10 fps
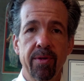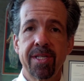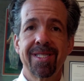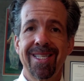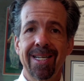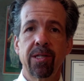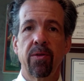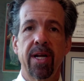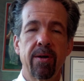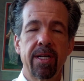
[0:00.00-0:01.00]
to signal
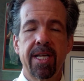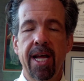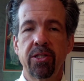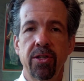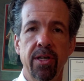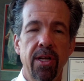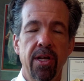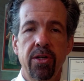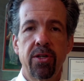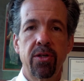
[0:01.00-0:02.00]
their intention
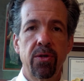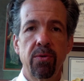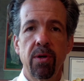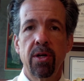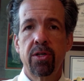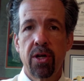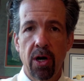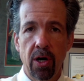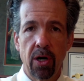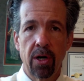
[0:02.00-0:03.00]
to
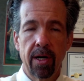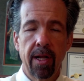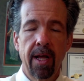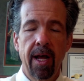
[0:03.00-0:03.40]
turn,